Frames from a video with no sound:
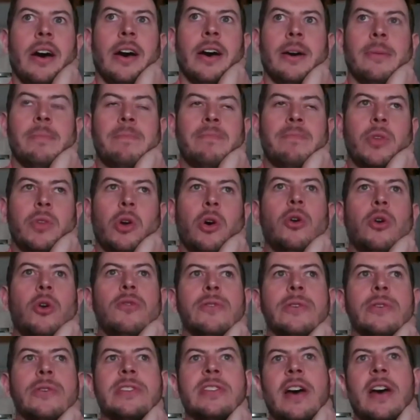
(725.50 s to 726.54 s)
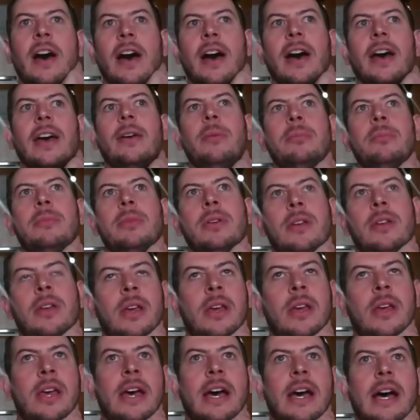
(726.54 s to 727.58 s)
Um, over time,
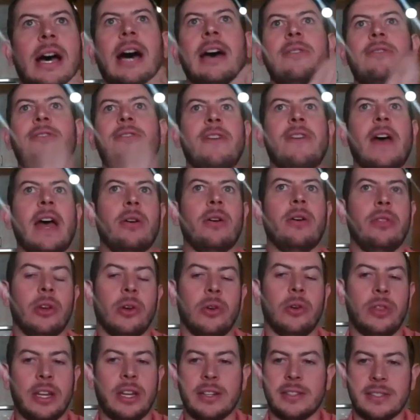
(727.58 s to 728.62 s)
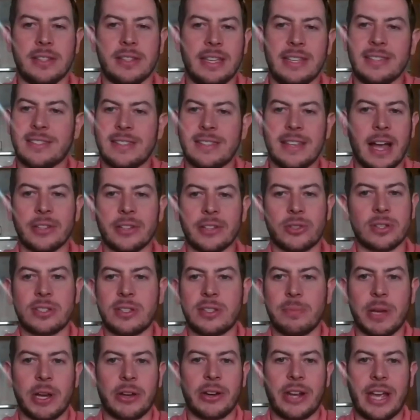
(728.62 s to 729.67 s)
I've found though that it's it's not just
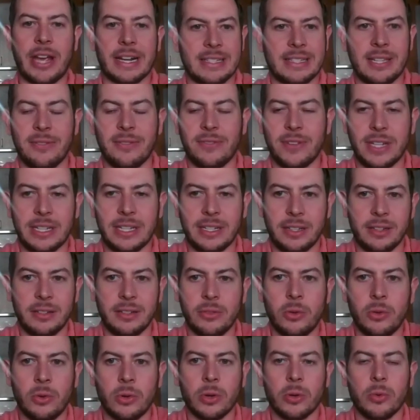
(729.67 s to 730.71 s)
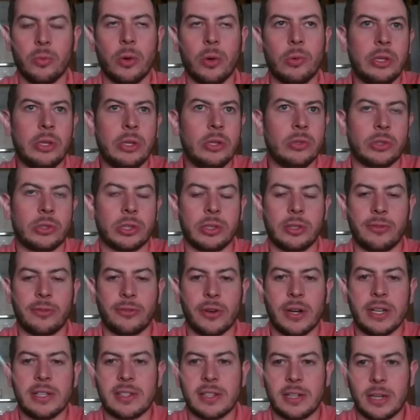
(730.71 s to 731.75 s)
about activity or what we usually
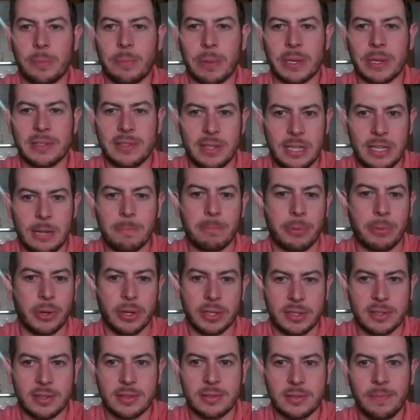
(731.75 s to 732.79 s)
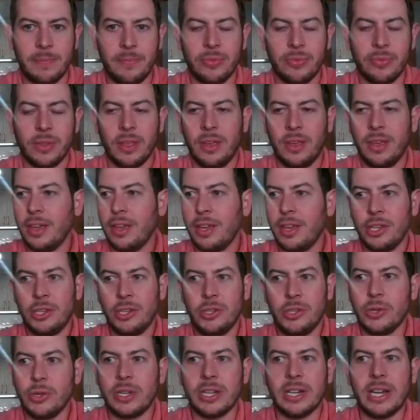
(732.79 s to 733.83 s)
phrase it up as the inputs. Mm-hmm.
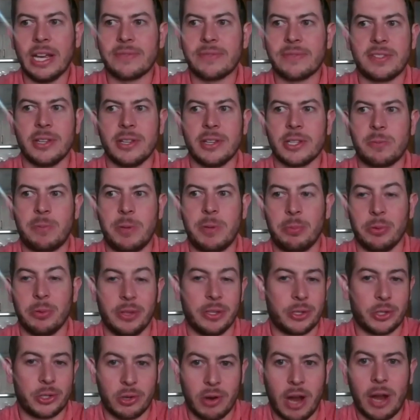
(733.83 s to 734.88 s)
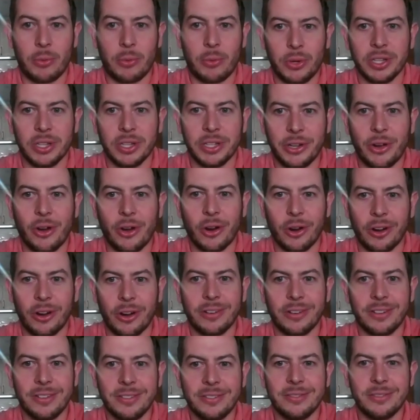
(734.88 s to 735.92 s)
You can have salespeople that try really
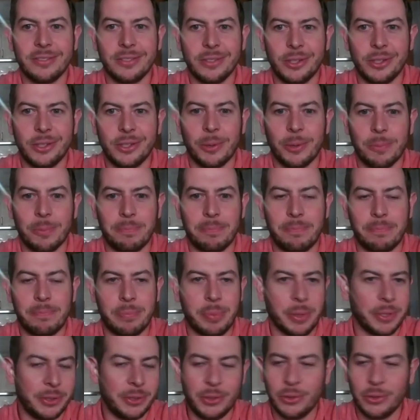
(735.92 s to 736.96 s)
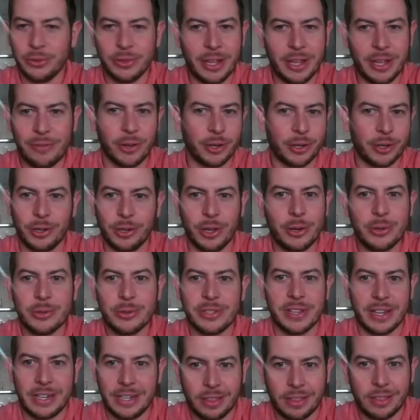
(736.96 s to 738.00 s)
hard, you know, but you'll never
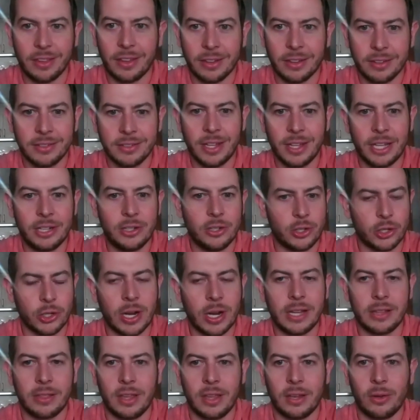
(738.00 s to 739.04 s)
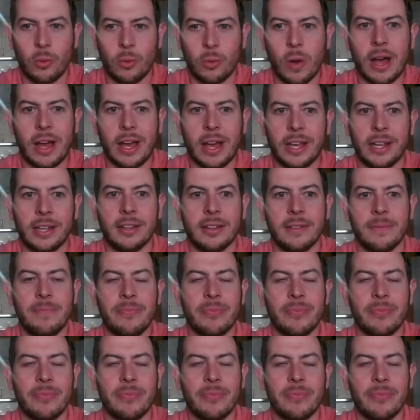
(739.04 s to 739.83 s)
close anything. And you try and think why.